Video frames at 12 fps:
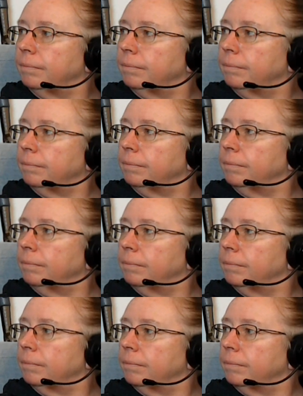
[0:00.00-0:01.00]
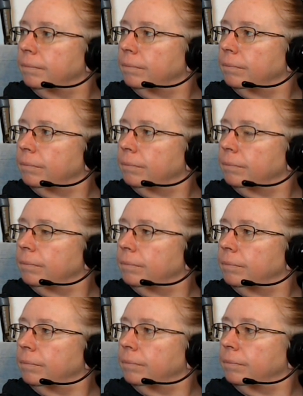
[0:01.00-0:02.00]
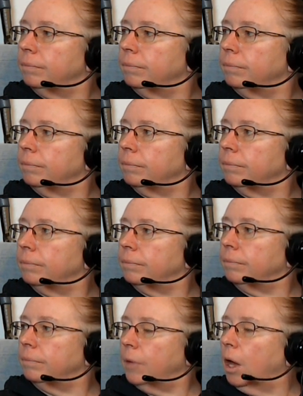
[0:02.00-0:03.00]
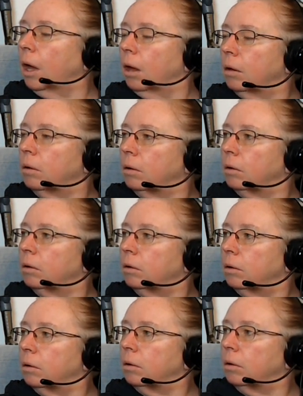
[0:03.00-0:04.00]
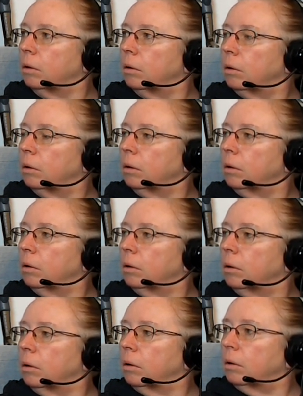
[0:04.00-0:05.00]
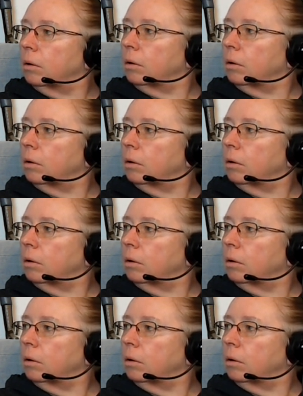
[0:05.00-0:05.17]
(not speaking)